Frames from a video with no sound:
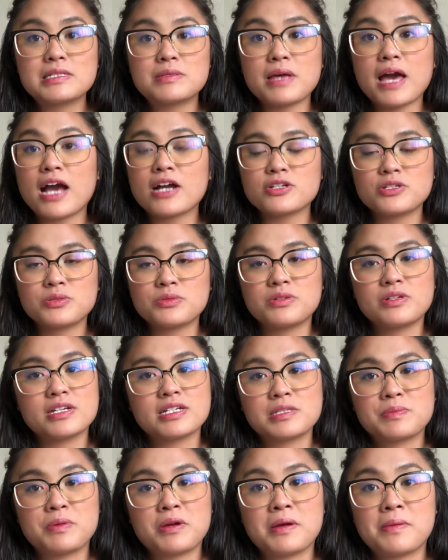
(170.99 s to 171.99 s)
actual
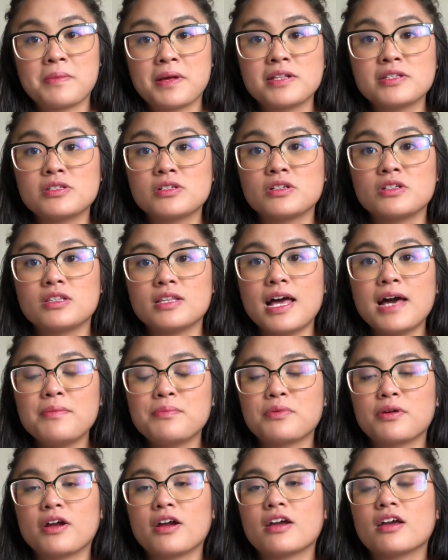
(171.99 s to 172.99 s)
experimental
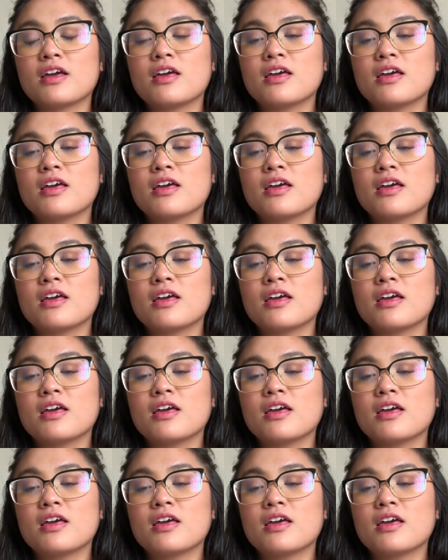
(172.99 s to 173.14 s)
lab work.